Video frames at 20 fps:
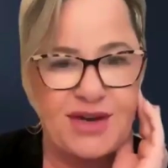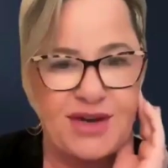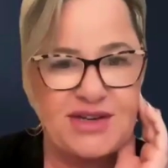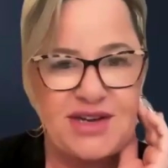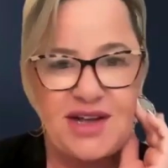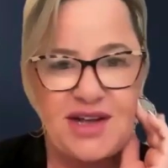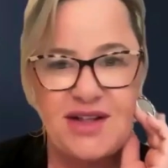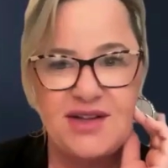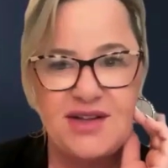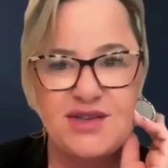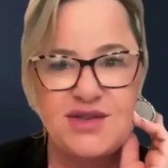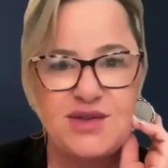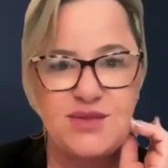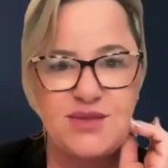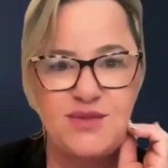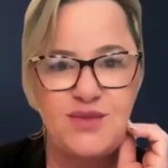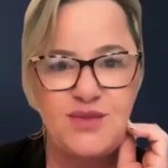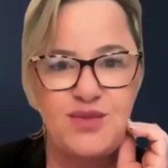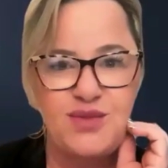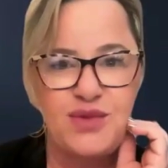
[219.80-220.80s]
and tell us
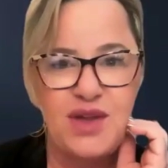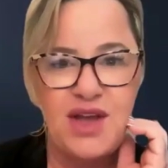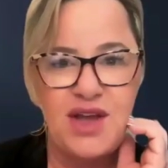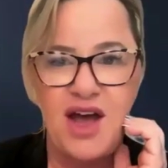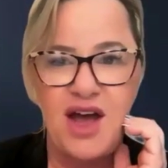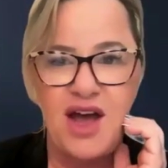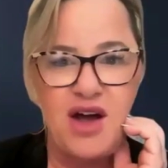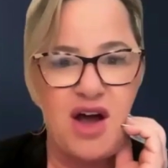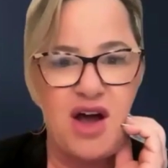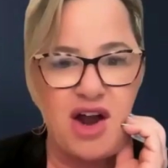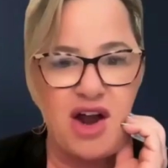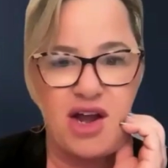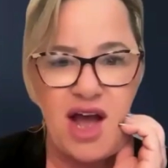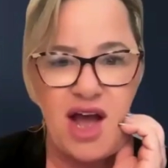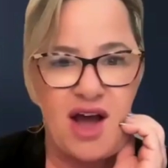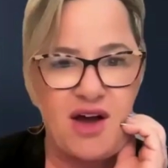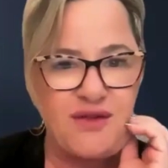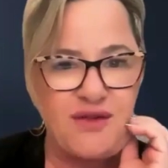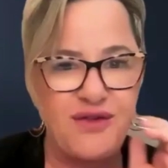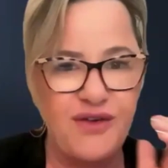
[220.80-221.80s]
how are,
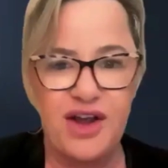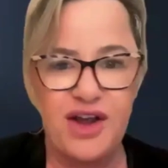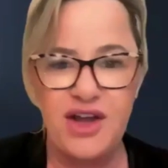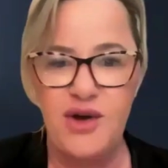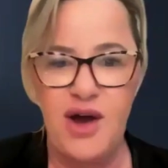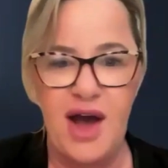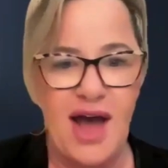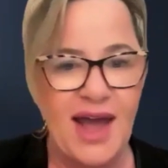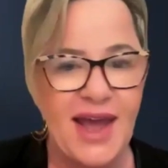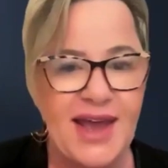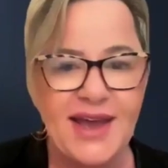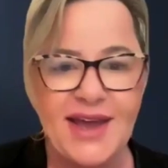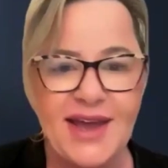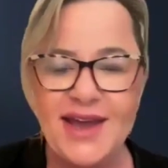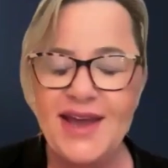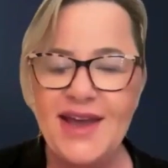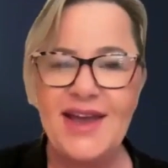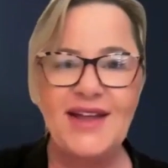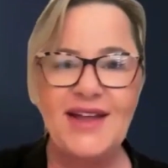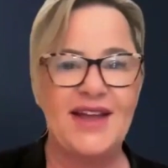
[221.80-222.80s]
how far are you
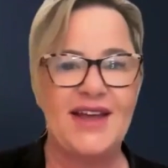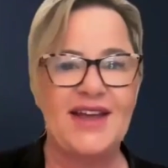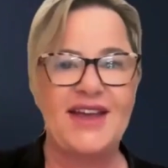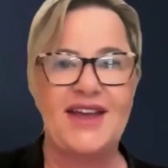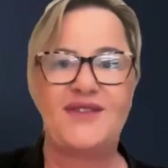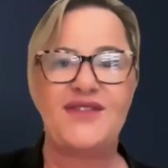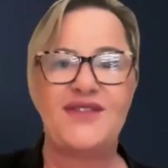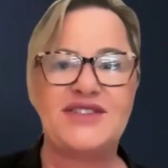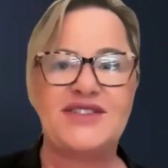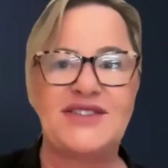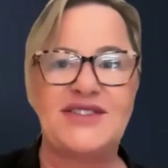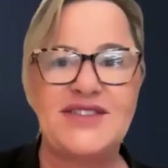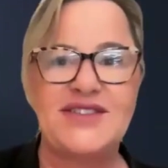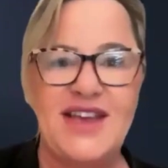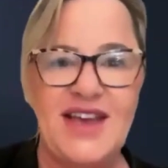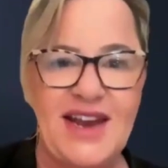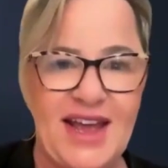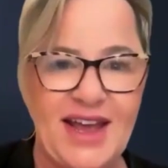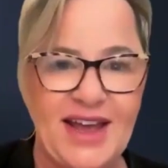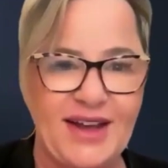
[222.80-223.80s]
hiking? Like, give us the
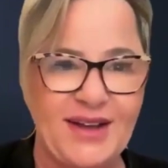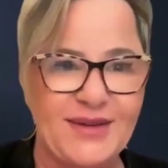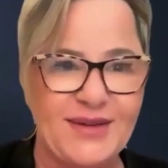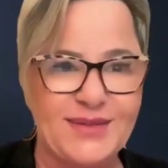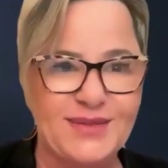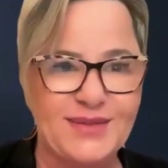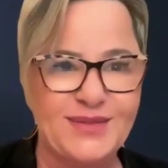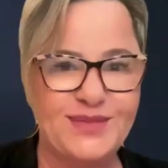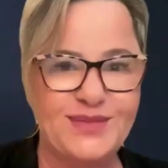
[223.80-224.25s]
skinny. Sure.